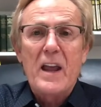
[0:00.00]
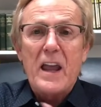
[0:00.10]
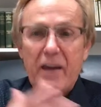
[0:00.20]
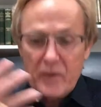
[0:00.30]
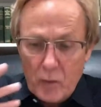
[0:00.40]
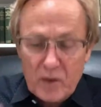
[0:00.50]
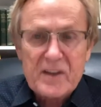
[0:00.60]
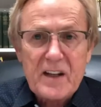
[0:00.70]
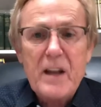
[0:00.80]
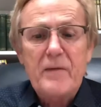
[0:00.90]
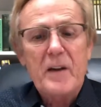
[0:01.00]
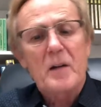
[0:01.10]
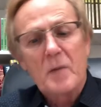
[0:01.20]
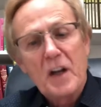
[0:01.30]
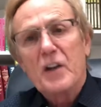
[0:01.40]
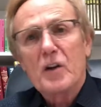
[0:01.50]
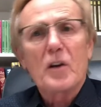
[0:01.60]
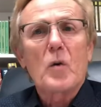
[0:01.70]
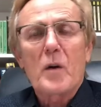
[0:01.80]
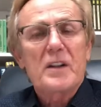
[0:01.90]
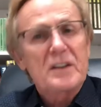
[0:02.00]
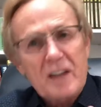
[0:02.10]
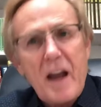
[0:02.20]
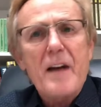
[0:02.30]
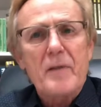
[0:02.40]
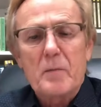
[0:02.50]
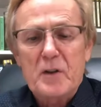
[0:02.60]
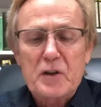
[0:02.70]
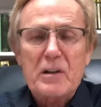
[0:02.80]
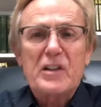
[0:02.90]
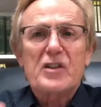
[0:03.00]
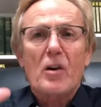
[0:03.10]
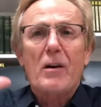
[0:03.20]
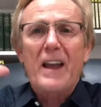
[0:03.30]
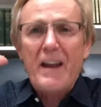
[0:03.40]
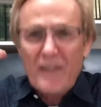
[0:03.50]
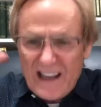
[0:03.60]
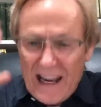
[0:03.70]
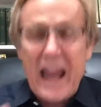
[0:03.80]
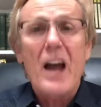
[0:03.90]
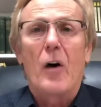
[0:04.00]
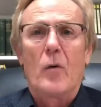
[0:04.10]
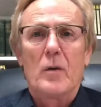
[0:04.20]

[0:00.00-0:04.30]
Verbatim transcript: If you receive him, you're going to heaven. But you can start heaven now.